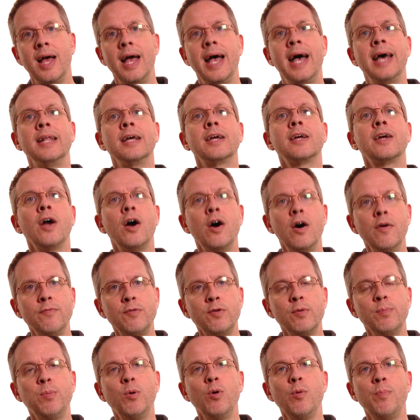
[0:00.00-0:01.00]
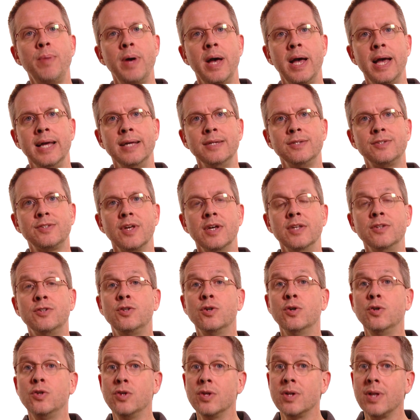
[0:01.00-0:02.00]
at a comfortable pace
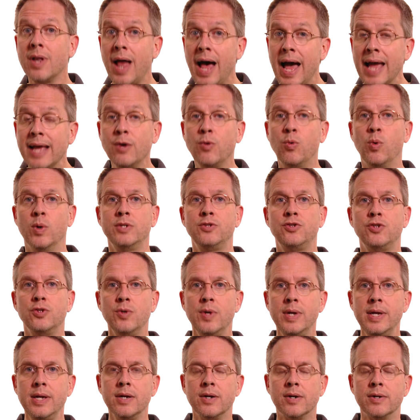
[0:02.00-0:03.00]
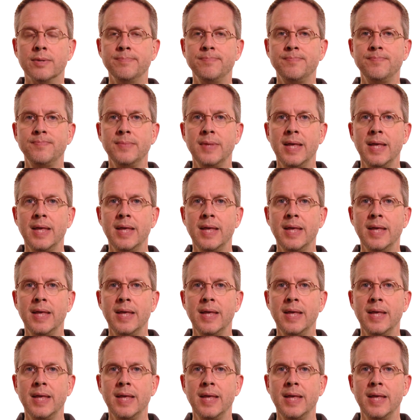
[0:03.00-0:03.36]
until you like what you hear.